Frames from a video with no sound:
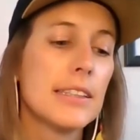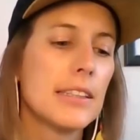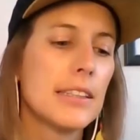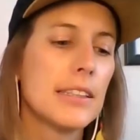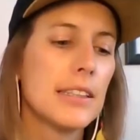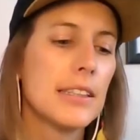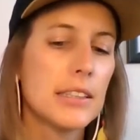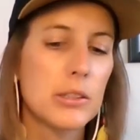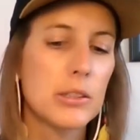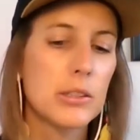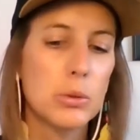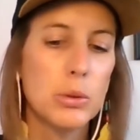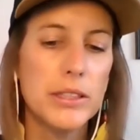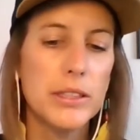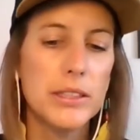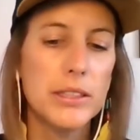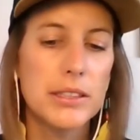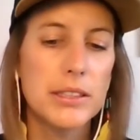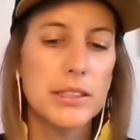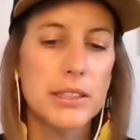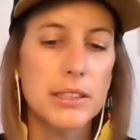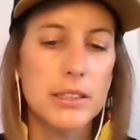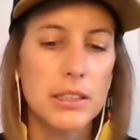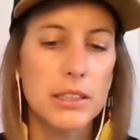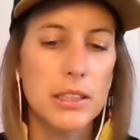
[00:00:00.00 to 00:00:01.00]
This
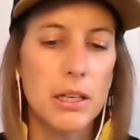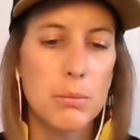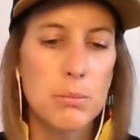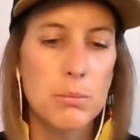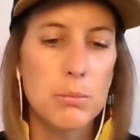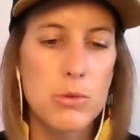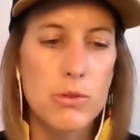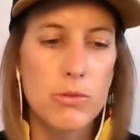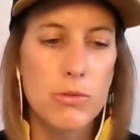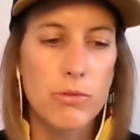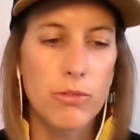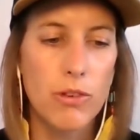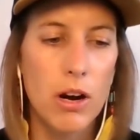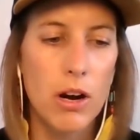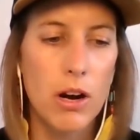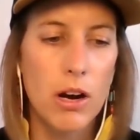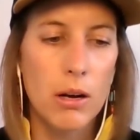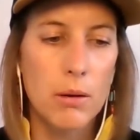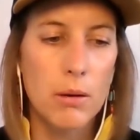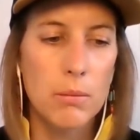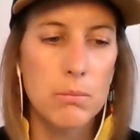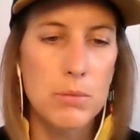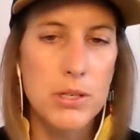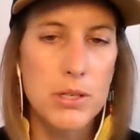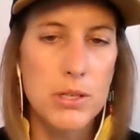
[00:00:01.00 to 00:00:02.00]
quiz comes
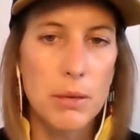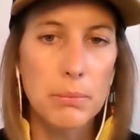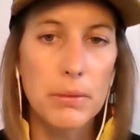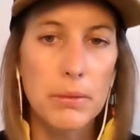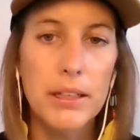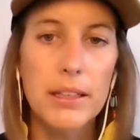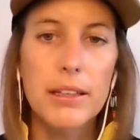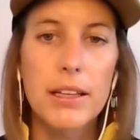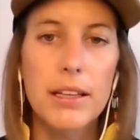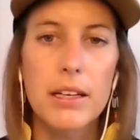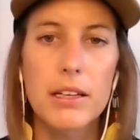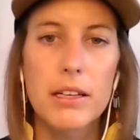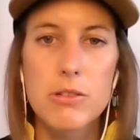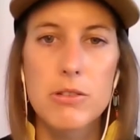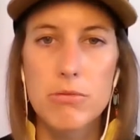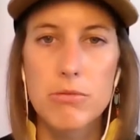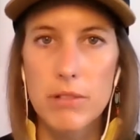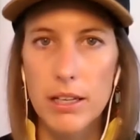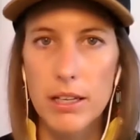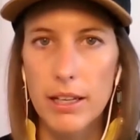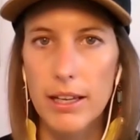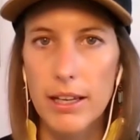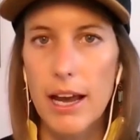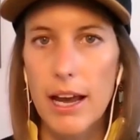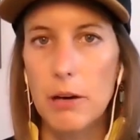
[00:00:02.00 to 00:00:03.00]
from something that has
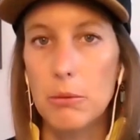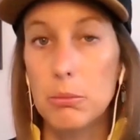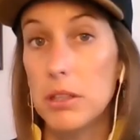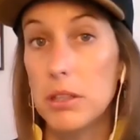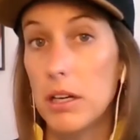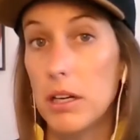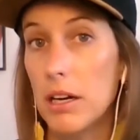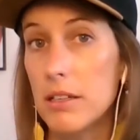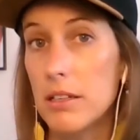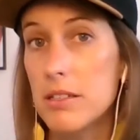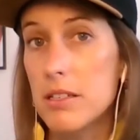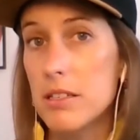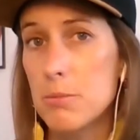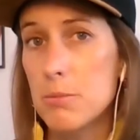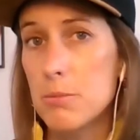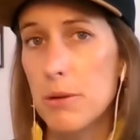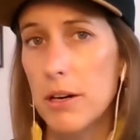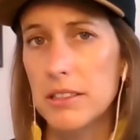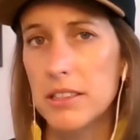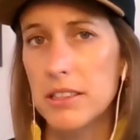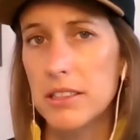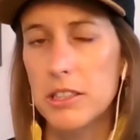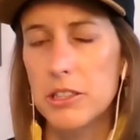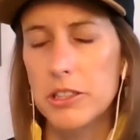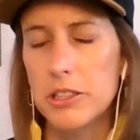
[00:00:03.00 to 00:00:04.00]
really helped us as
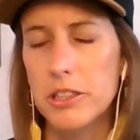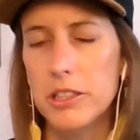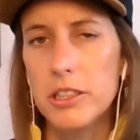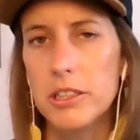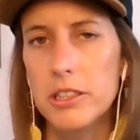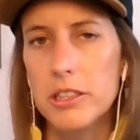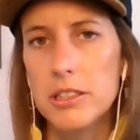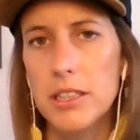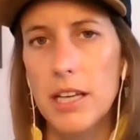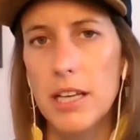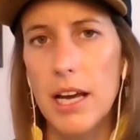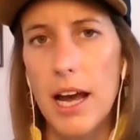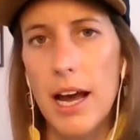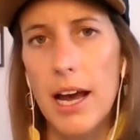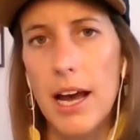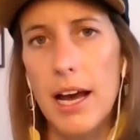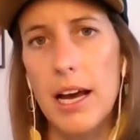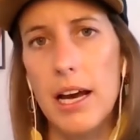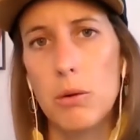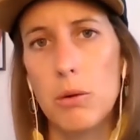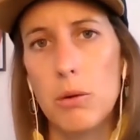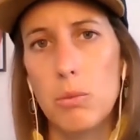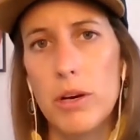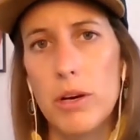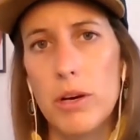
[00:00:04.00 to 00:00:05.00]
practitioners,
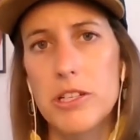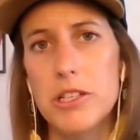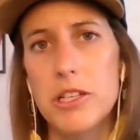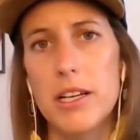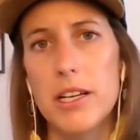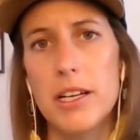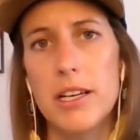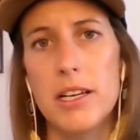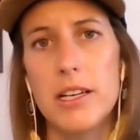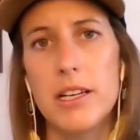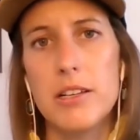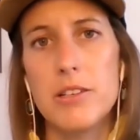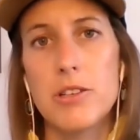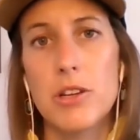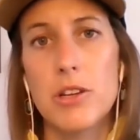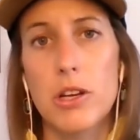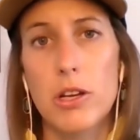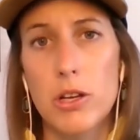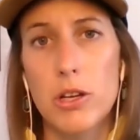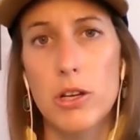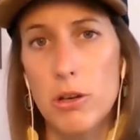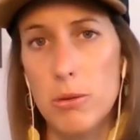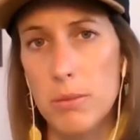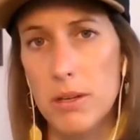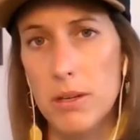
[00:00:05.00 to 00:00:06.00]
which is
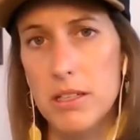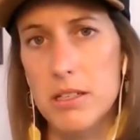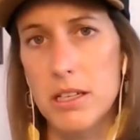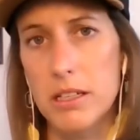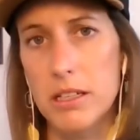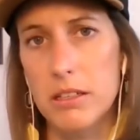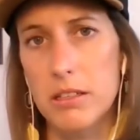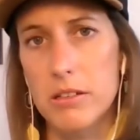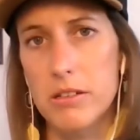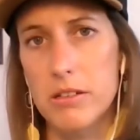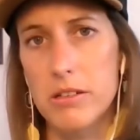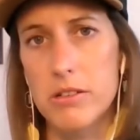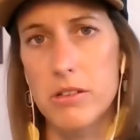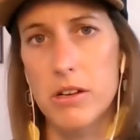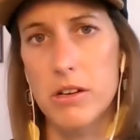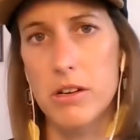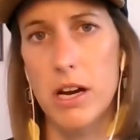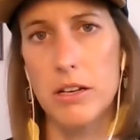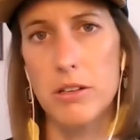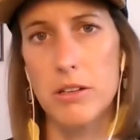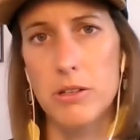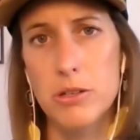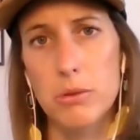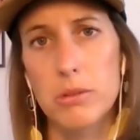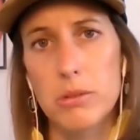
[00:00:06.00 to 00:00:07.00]
human-centered
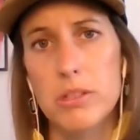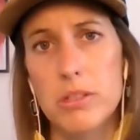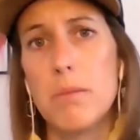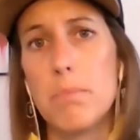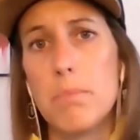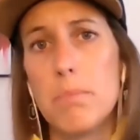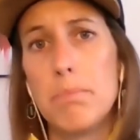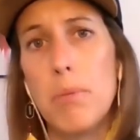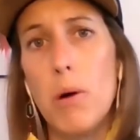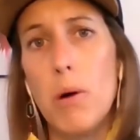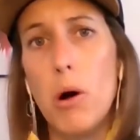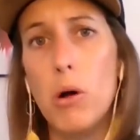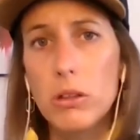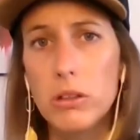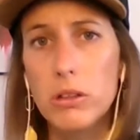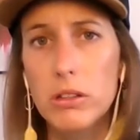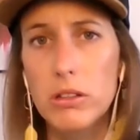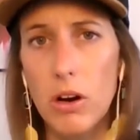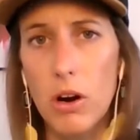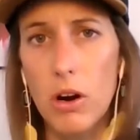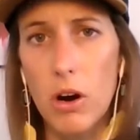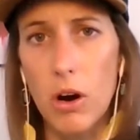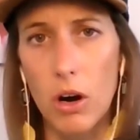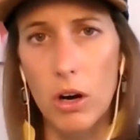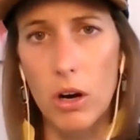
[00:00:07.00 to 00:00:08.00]
design. So it's a
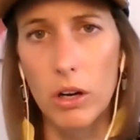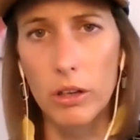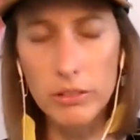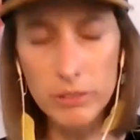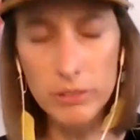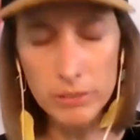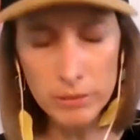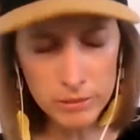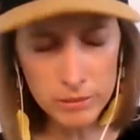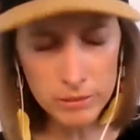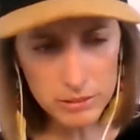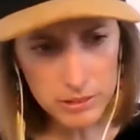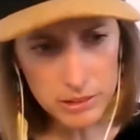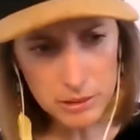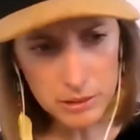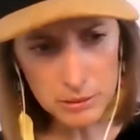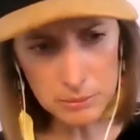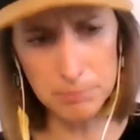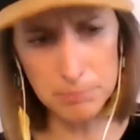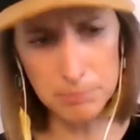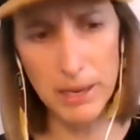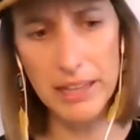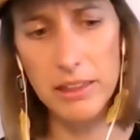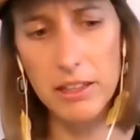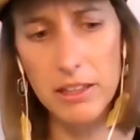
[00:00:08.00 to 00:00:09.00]
bolt-on
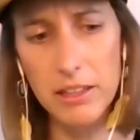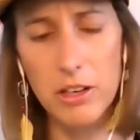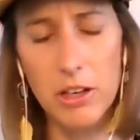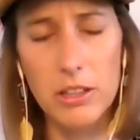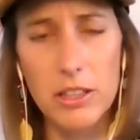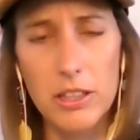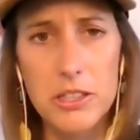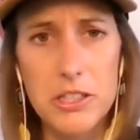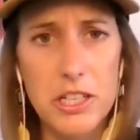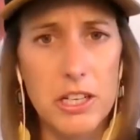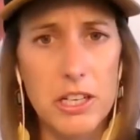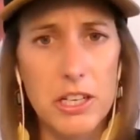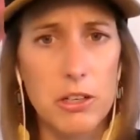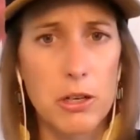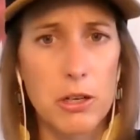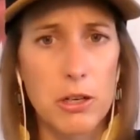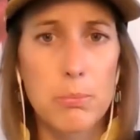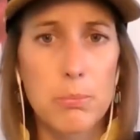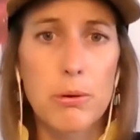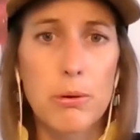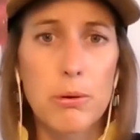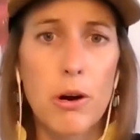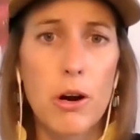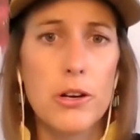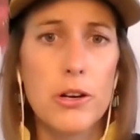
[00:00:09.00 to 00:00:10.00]
methodology or
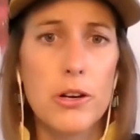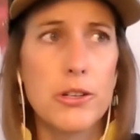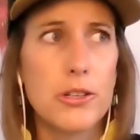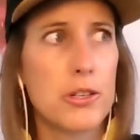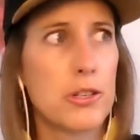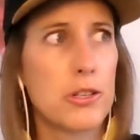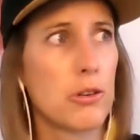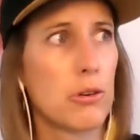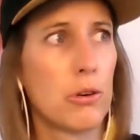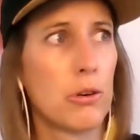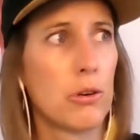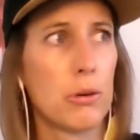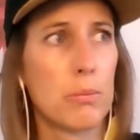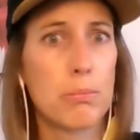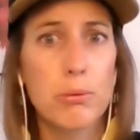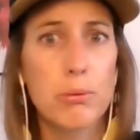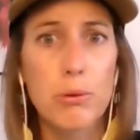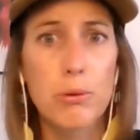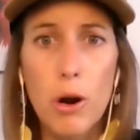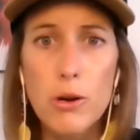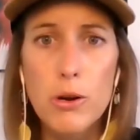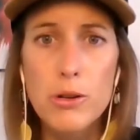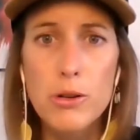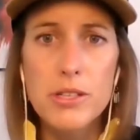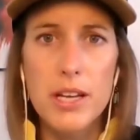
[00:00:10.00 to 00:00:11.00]
approach or
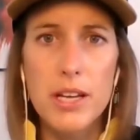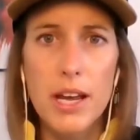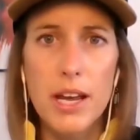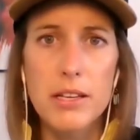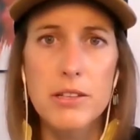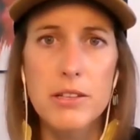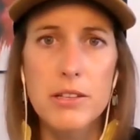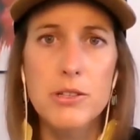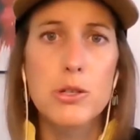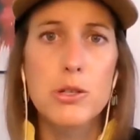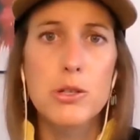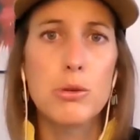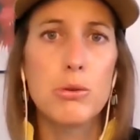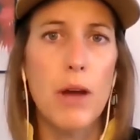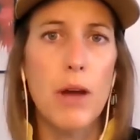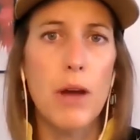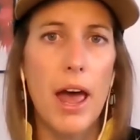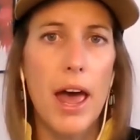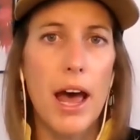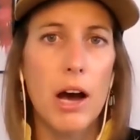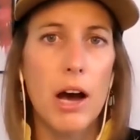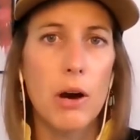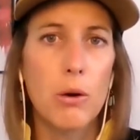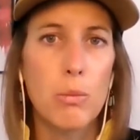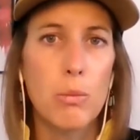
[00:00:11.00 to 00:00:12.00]
process to
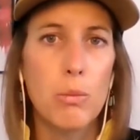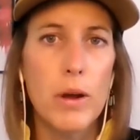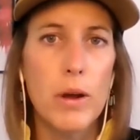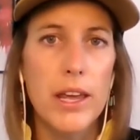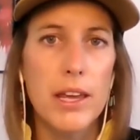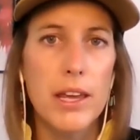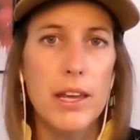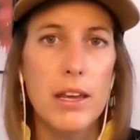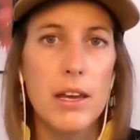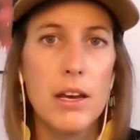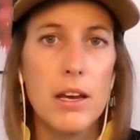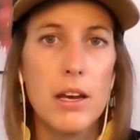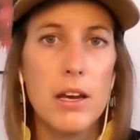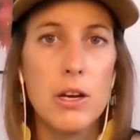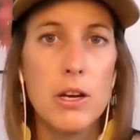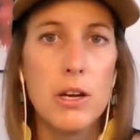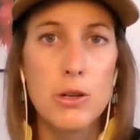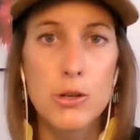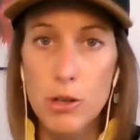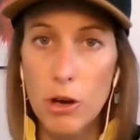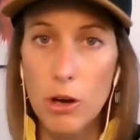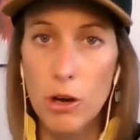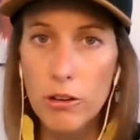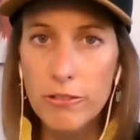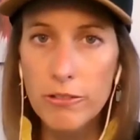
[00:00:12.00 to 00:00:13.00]
how we
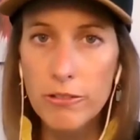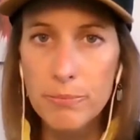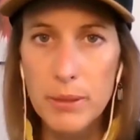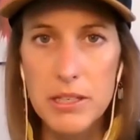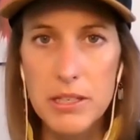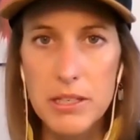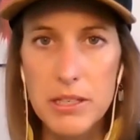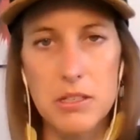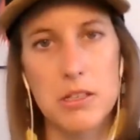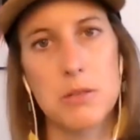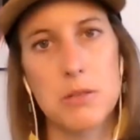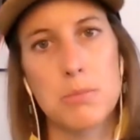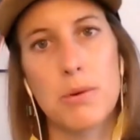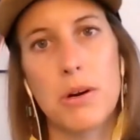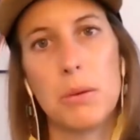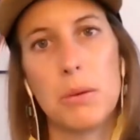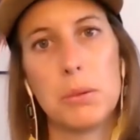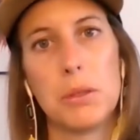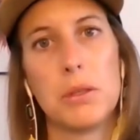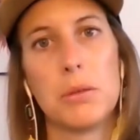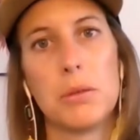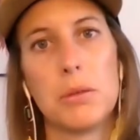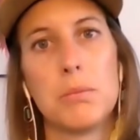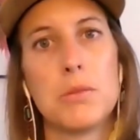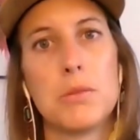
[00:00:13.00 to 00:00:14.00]
solve business
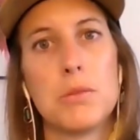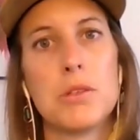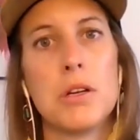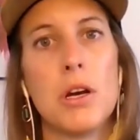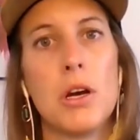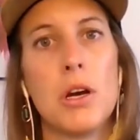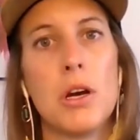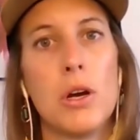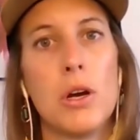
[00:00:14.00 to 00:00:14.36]
problems